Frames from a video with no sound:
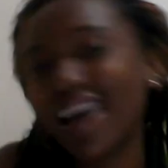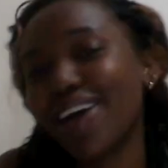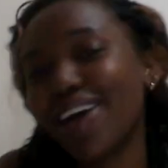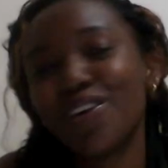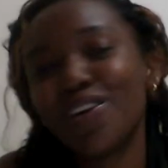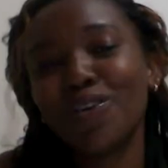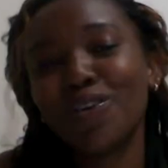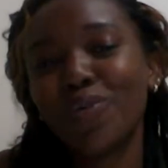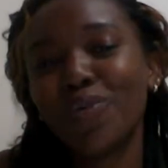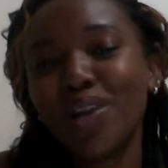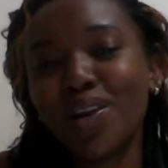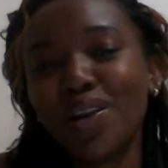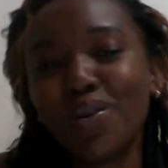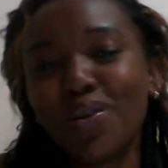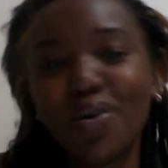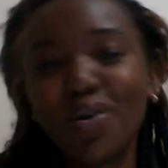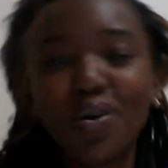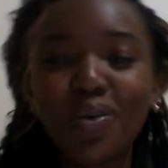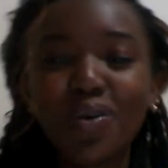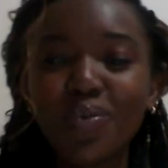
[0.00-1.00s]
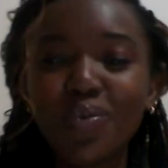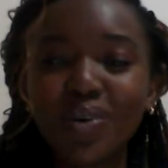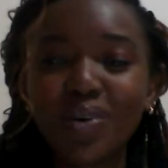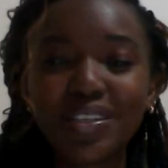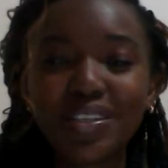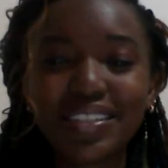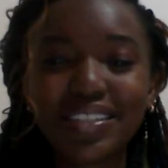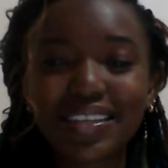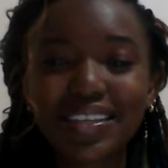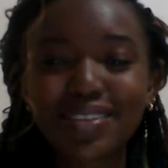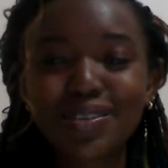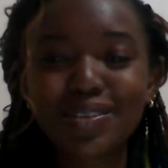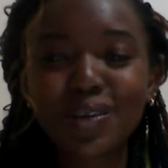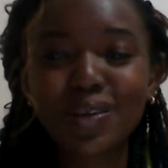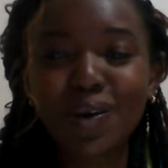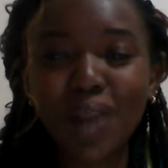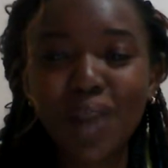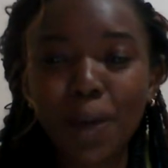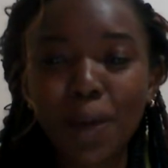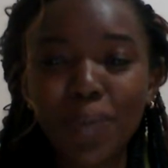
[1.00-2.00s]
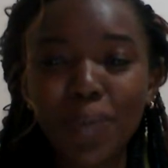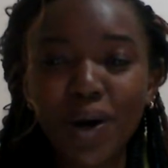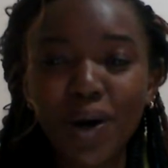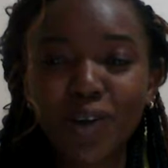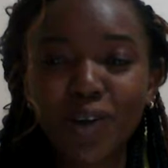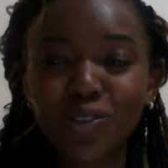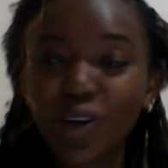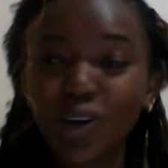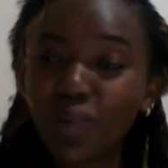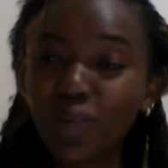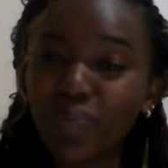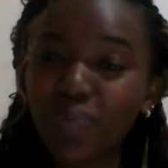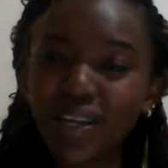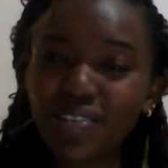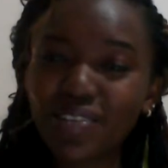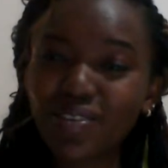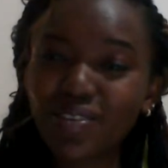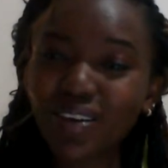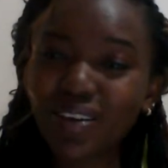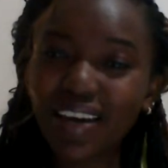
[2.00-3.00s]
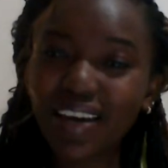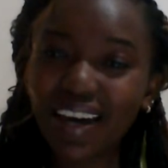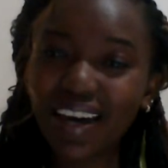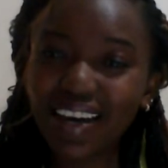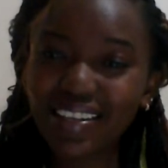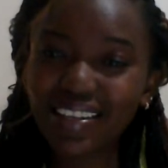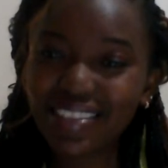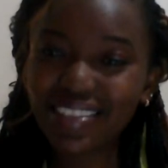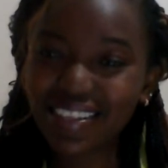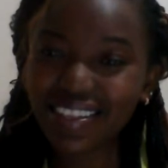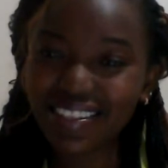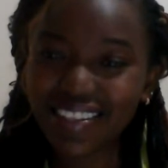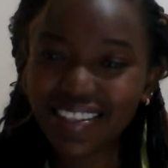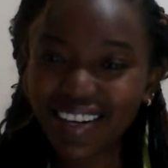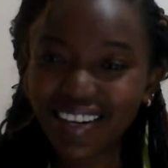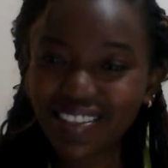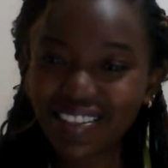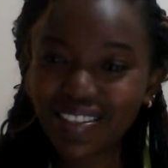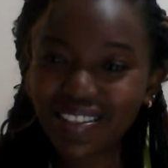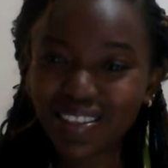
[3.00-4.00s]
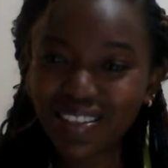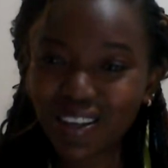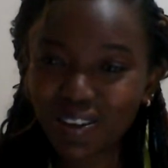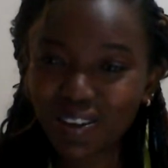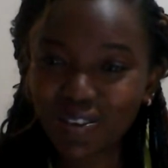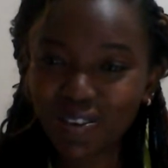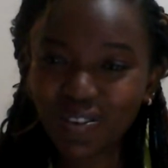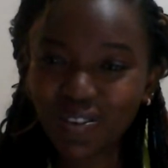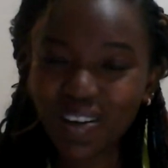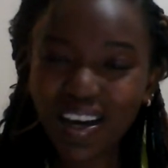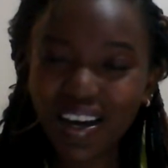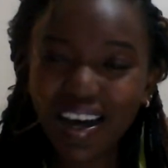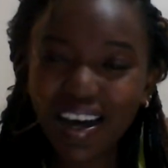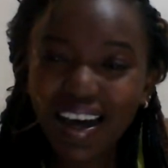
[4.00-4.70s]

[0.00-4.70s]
and you will know what it's all about. God bless you guys. Keisha, see you.